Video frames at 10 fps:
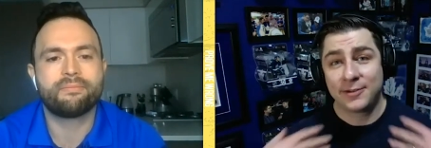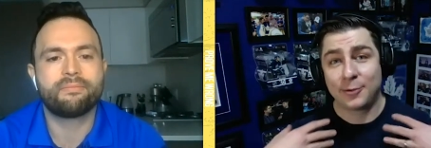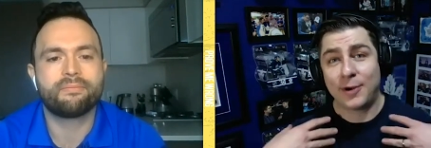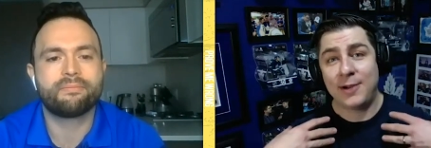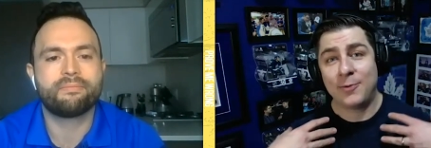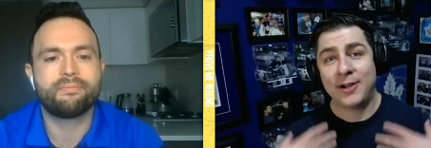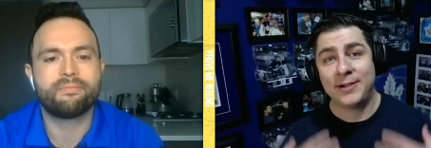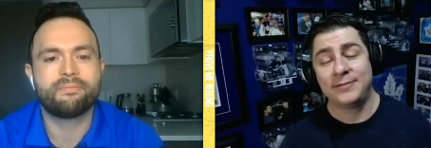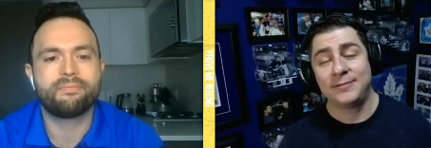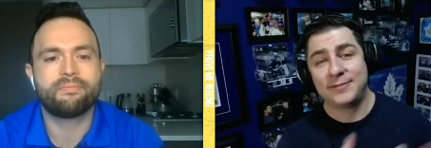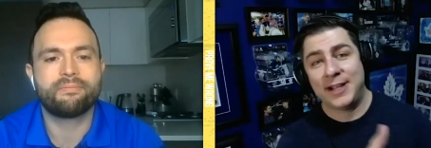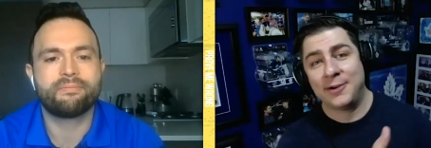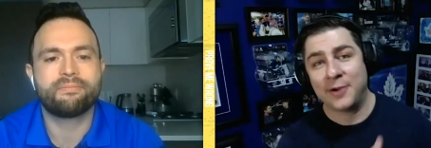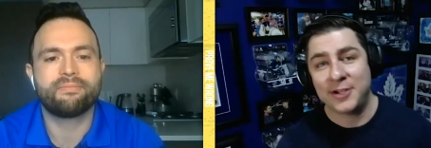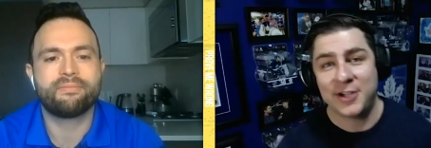Speaker 1: the right one,
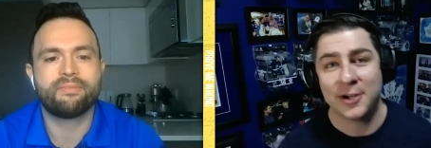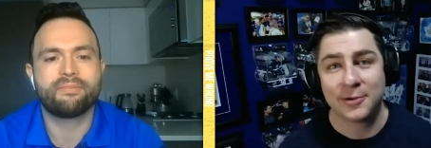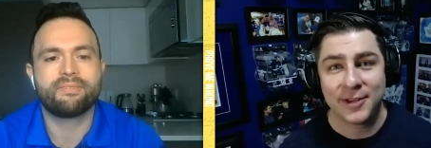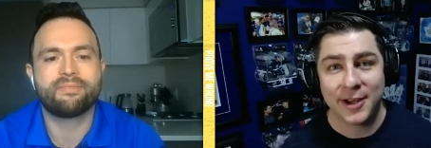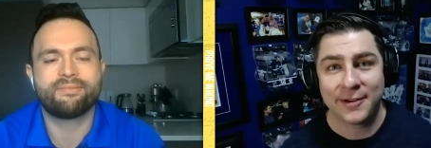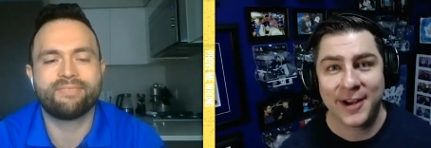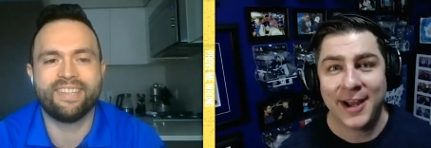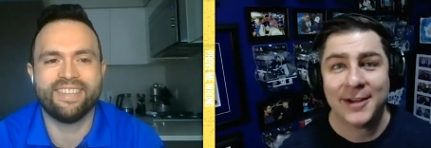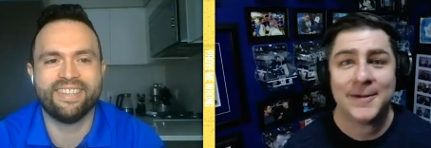Dan Riccio, the other guy.